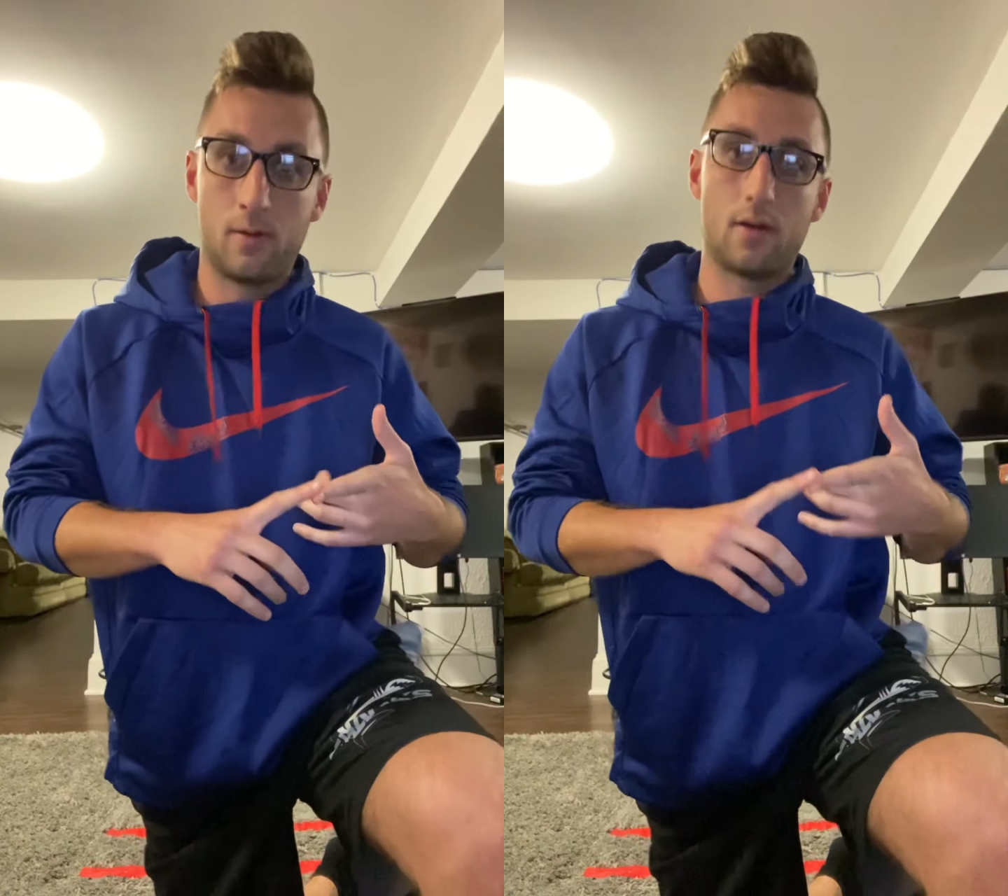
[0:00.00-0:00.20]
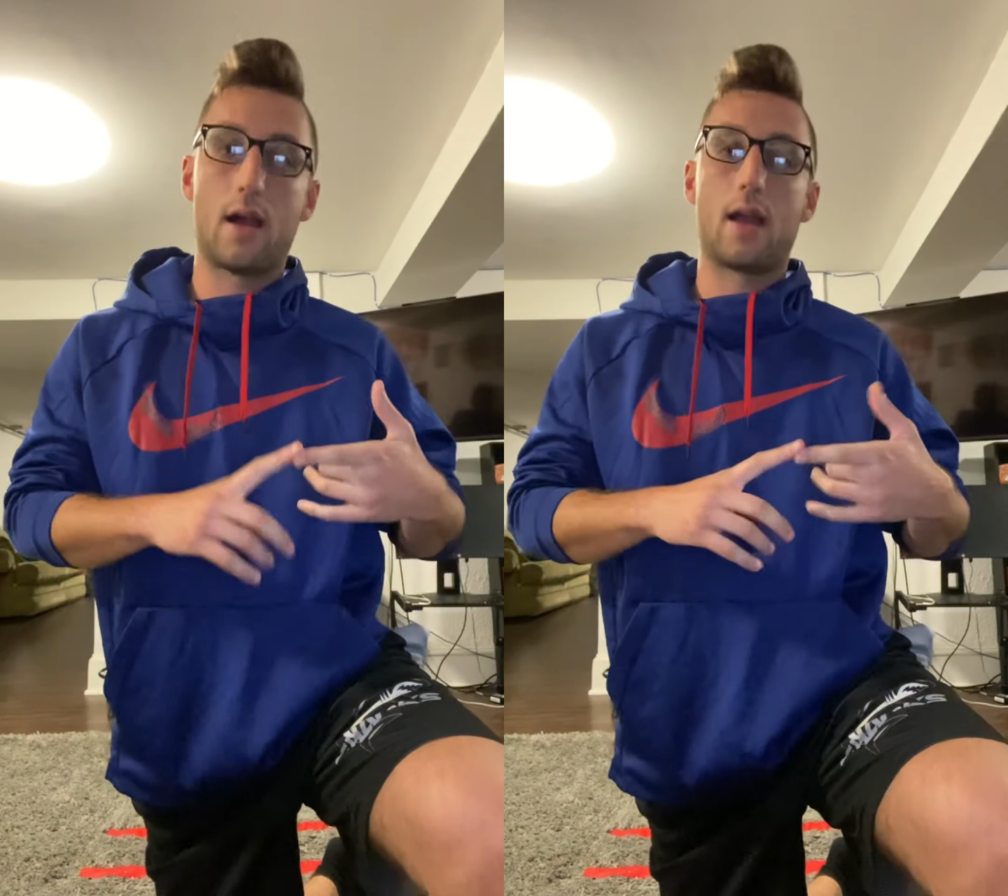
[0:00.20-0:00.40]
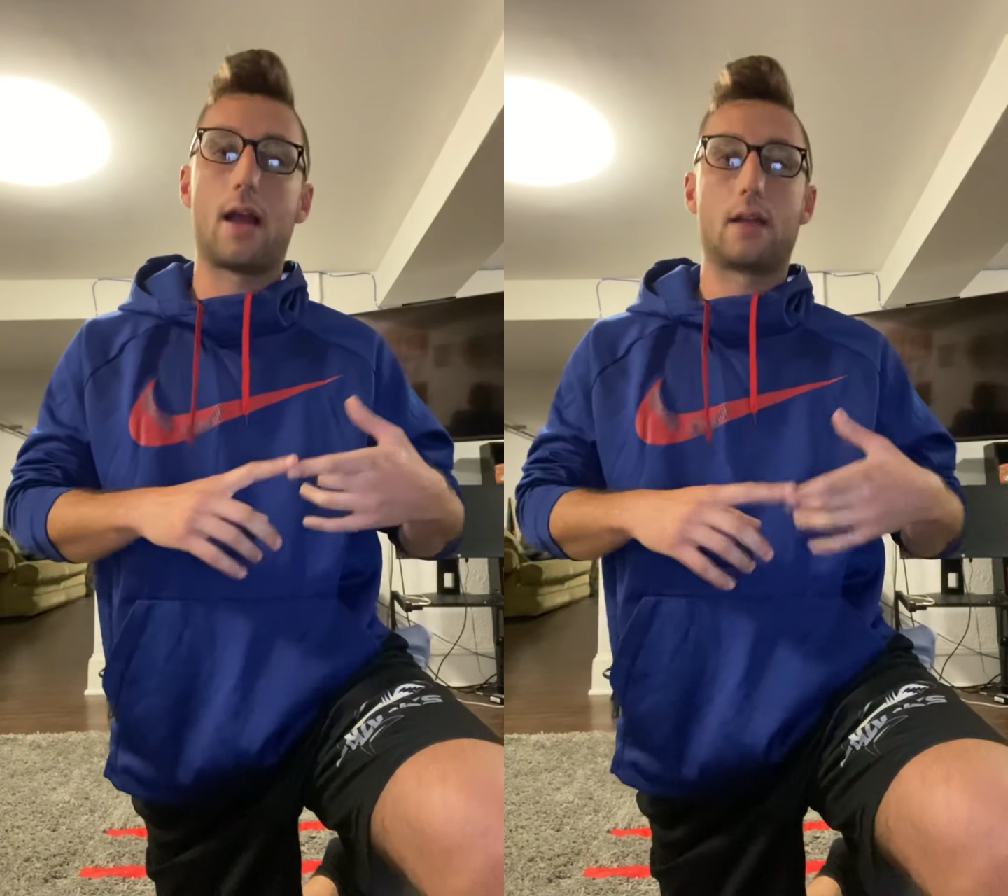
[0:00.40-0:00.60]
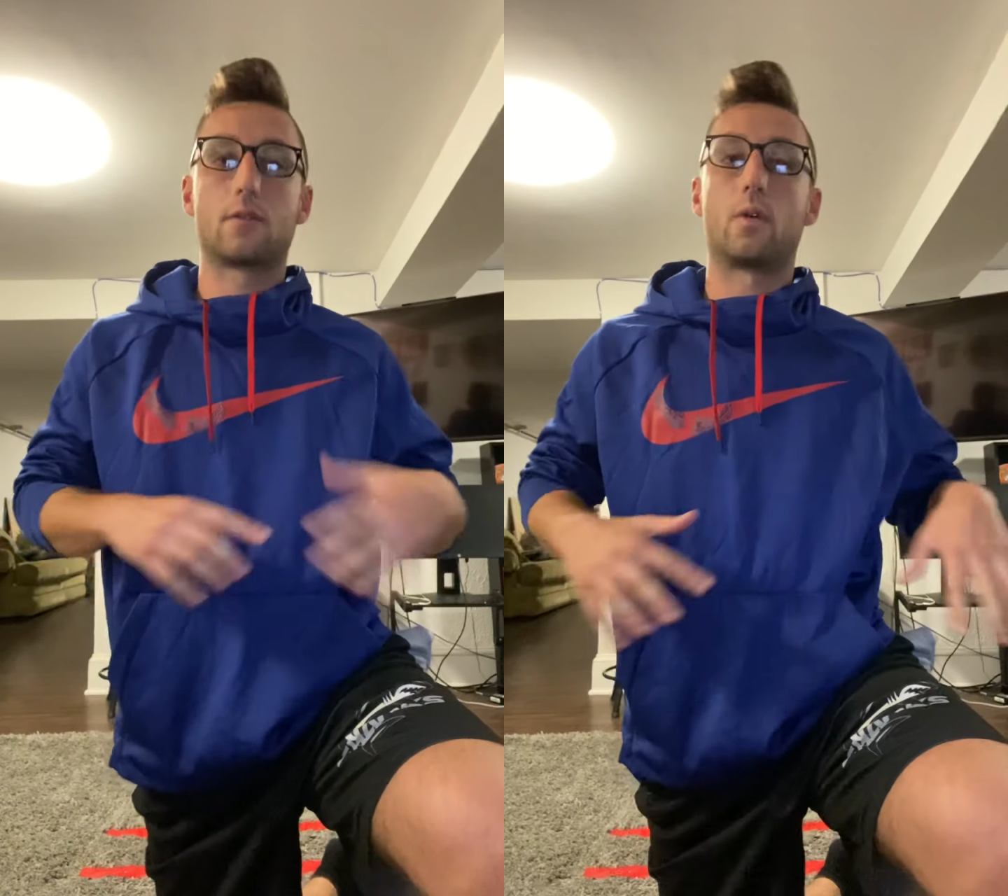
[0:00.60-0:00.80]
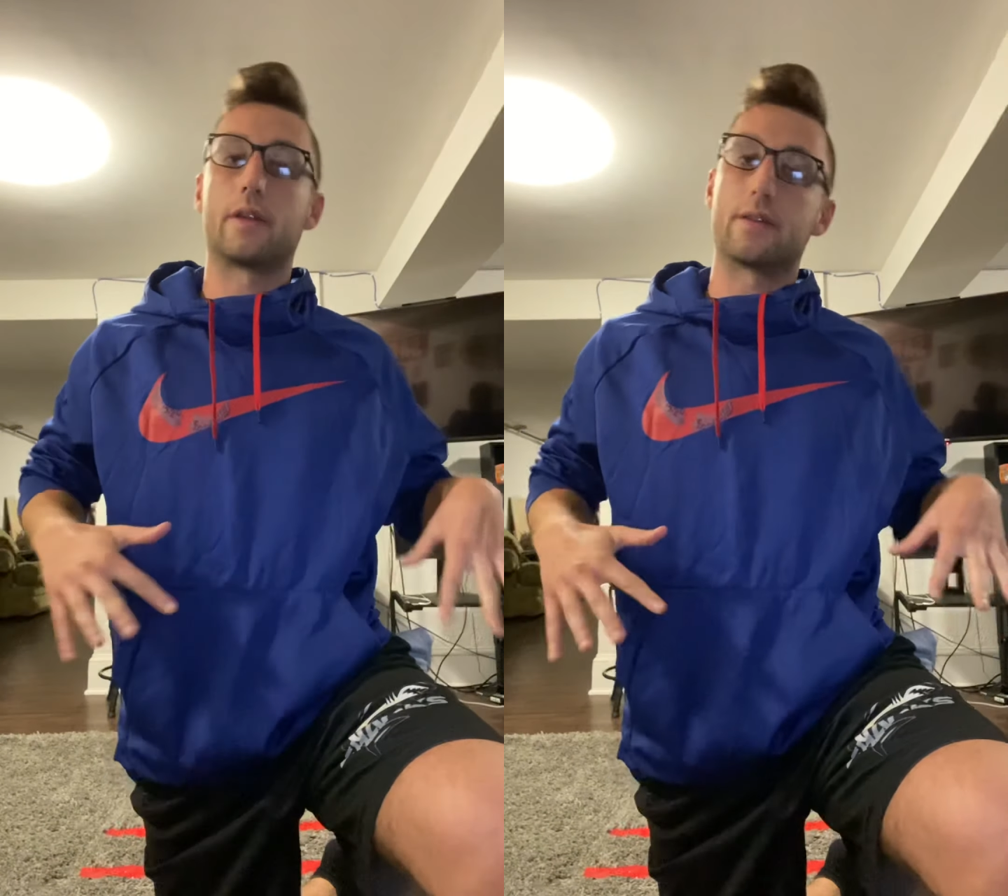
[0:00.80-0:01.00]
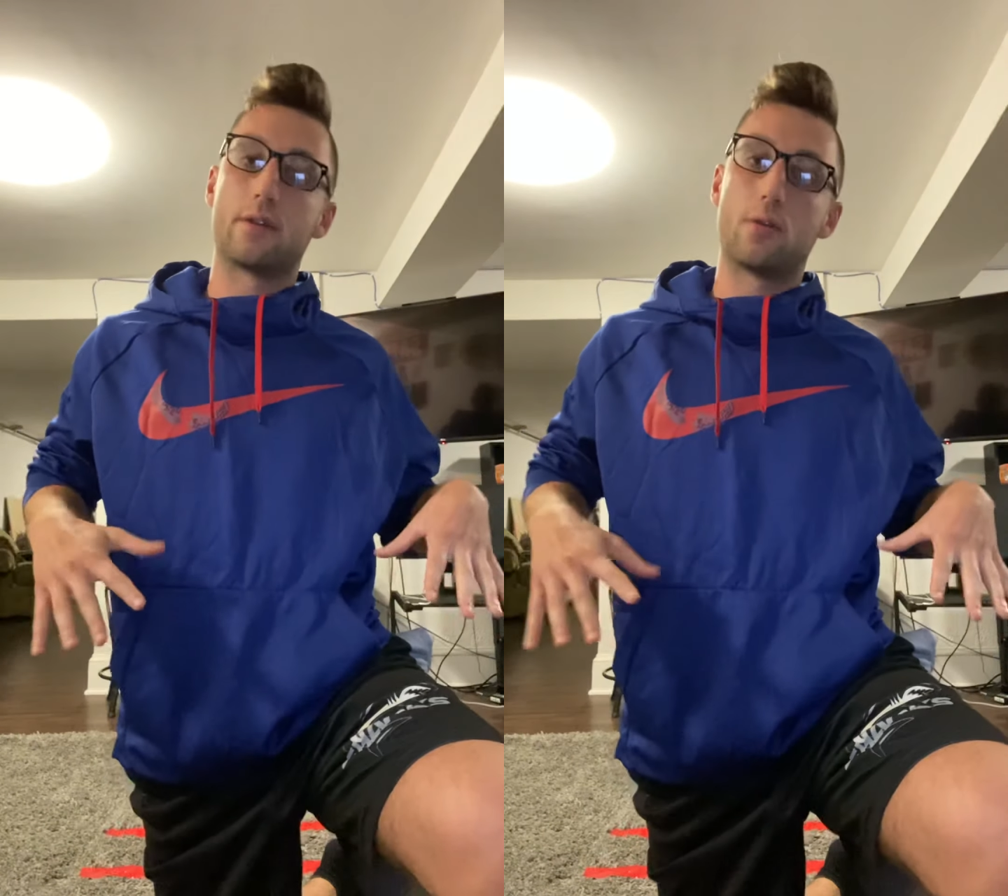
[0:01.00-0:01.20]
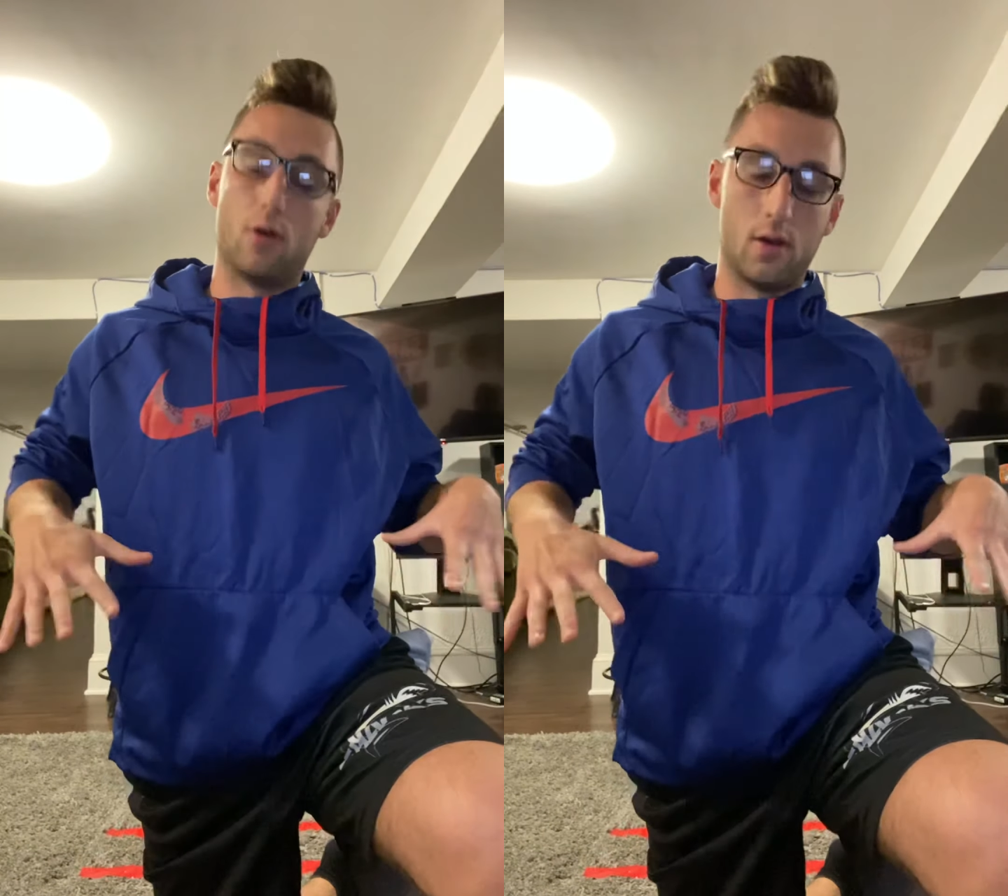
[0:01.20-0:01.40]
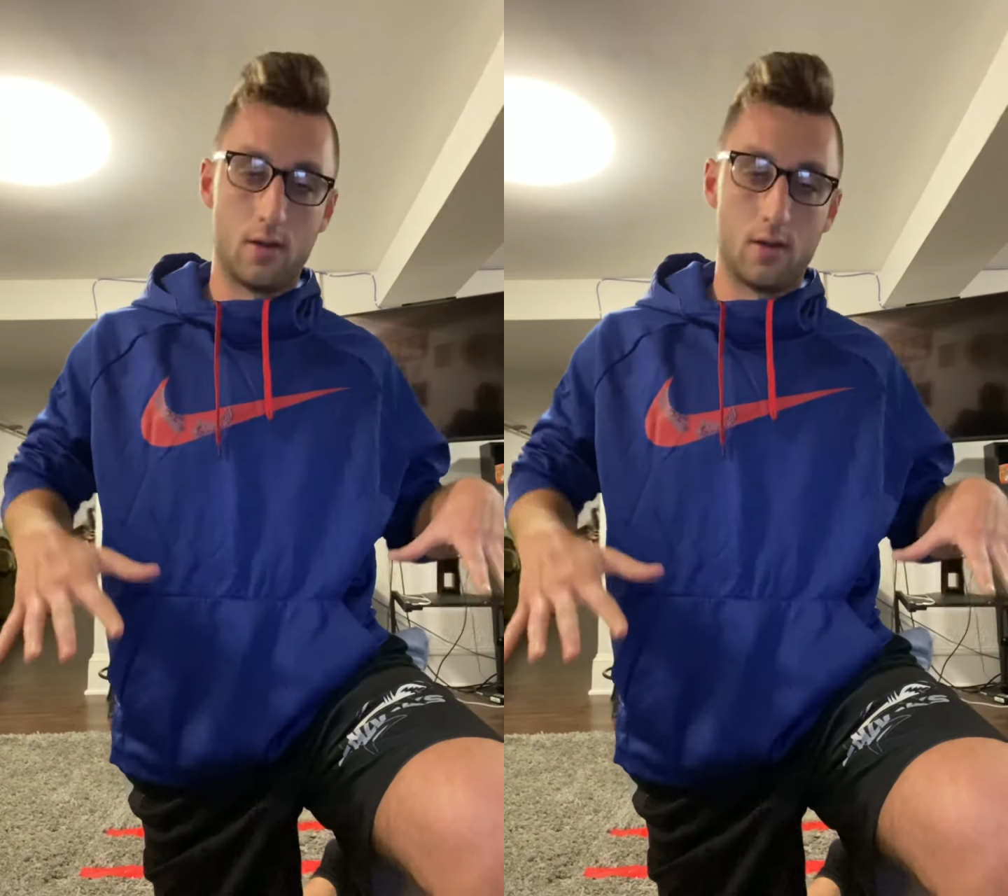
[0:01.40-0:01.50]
I had 22.